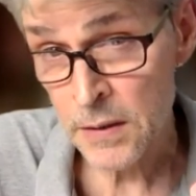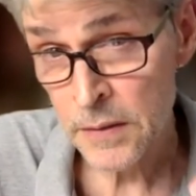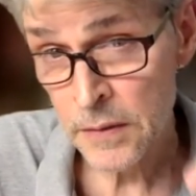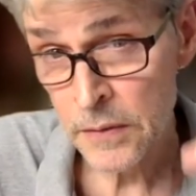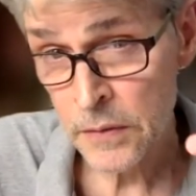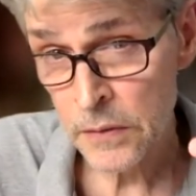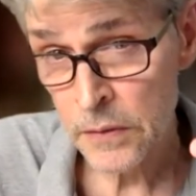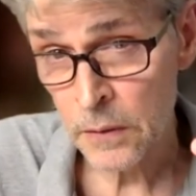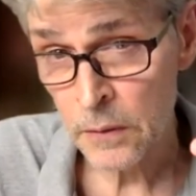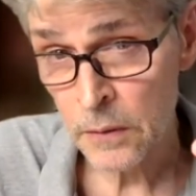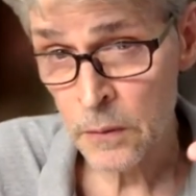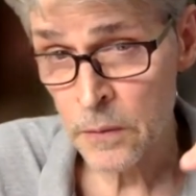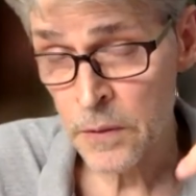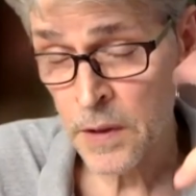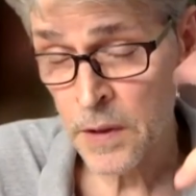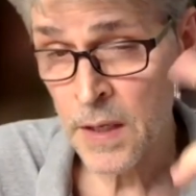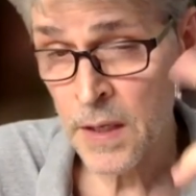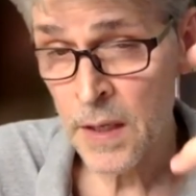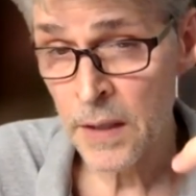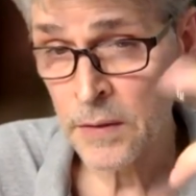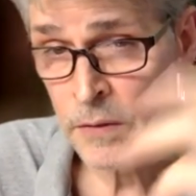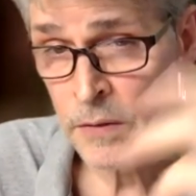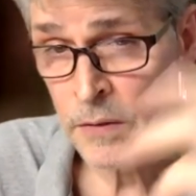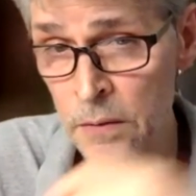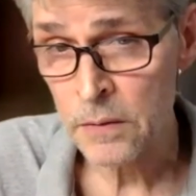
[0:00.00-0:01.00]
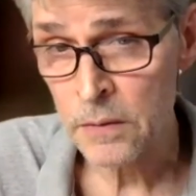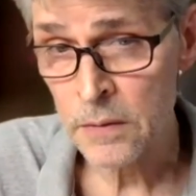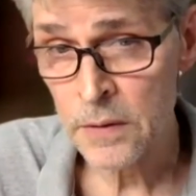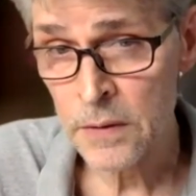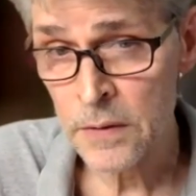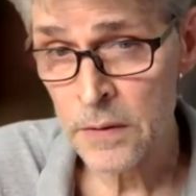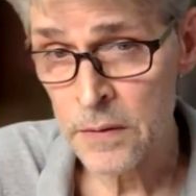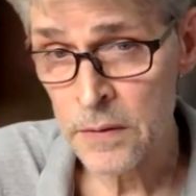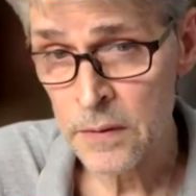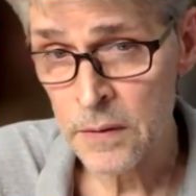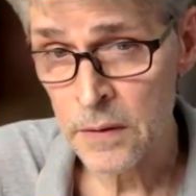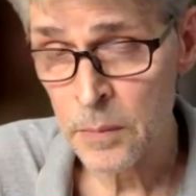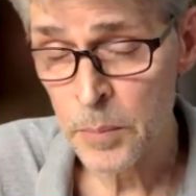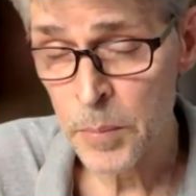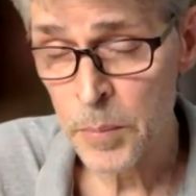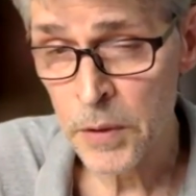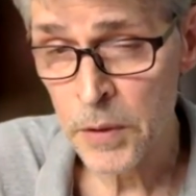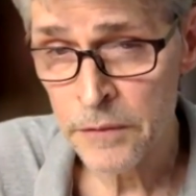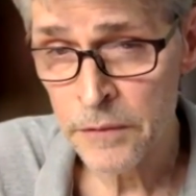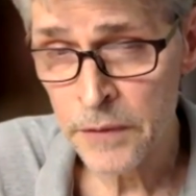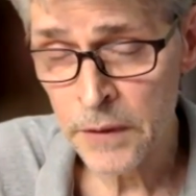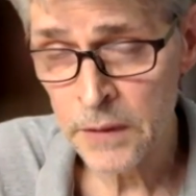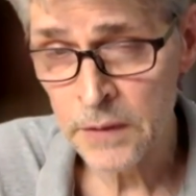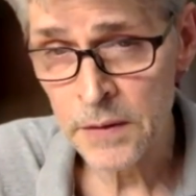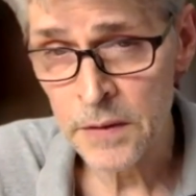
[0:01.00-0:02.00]
So the answer is they're
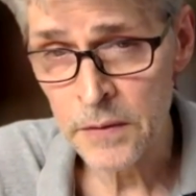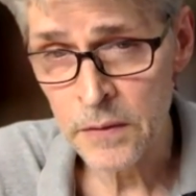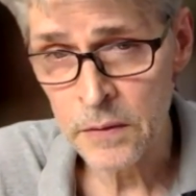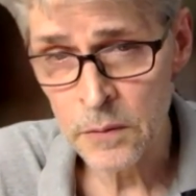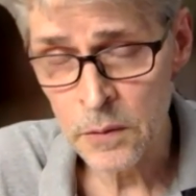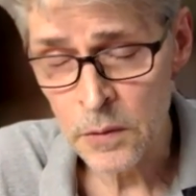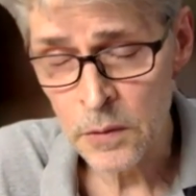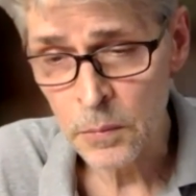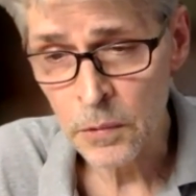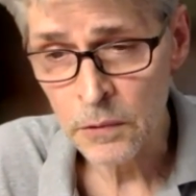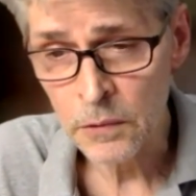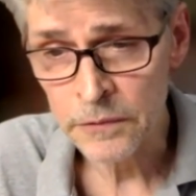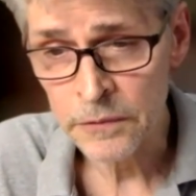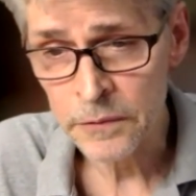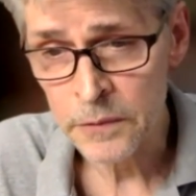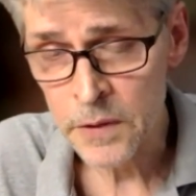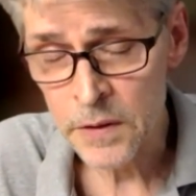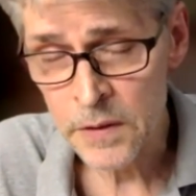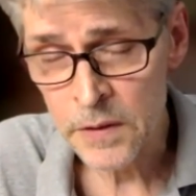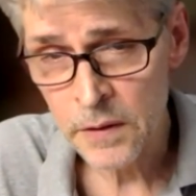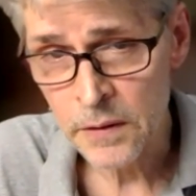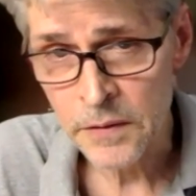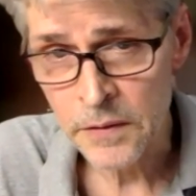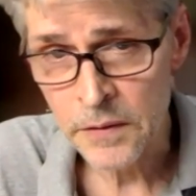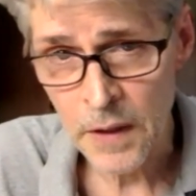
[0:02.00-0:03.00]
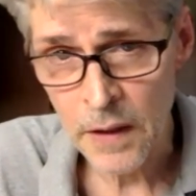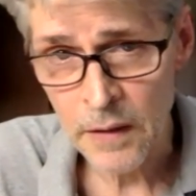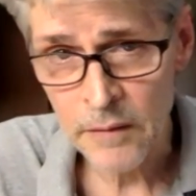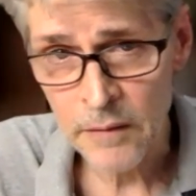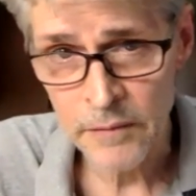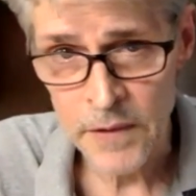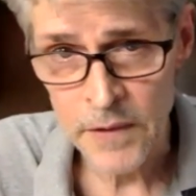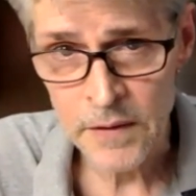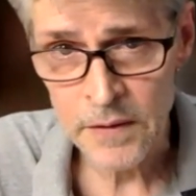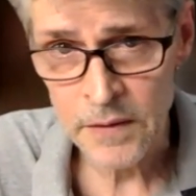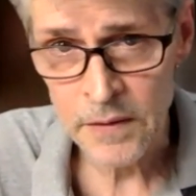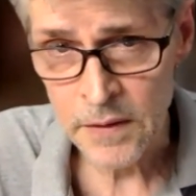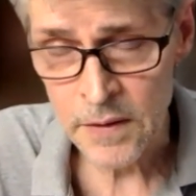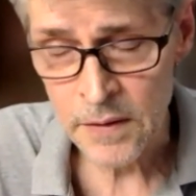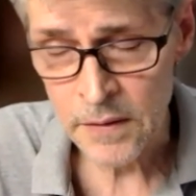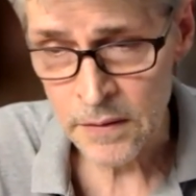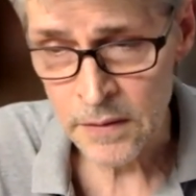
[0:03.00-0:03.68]
perfectly suitable for adults, obviously,